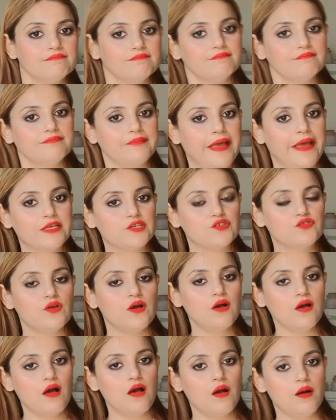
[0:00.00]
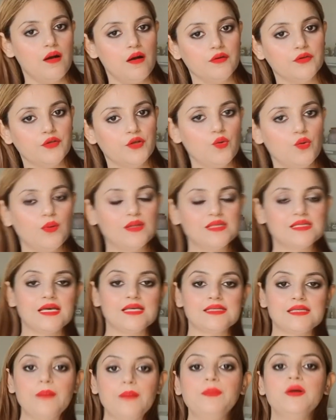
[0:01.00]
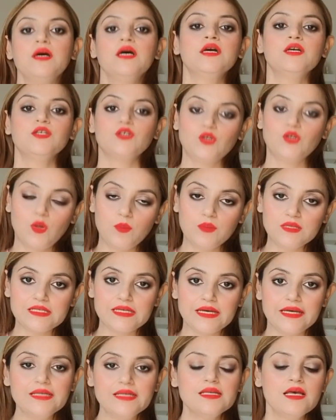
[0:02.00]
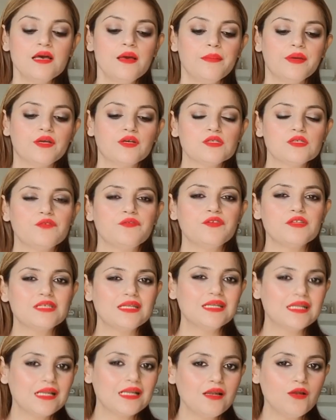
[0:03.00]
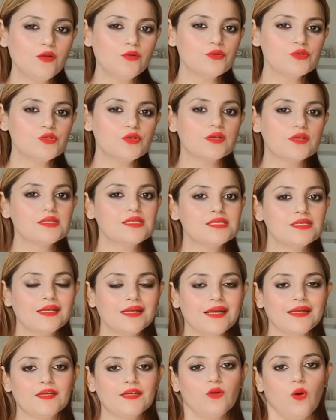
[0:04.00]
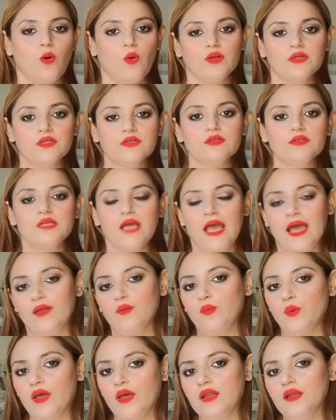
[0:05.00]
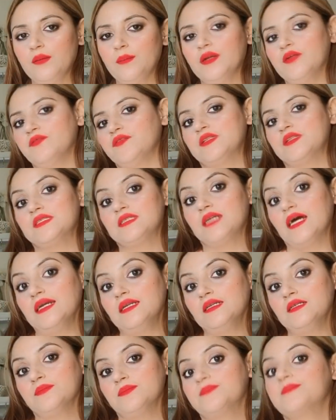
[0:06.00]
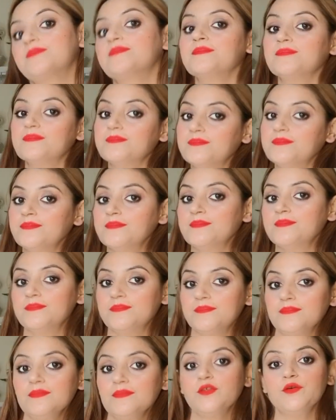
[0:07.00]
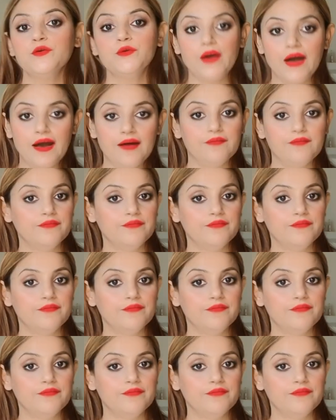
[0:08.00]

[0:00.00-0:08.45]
extra, you know, one size up your normal size, because if it's a little loose you can still get it altered and wear it, but if it's tight, you have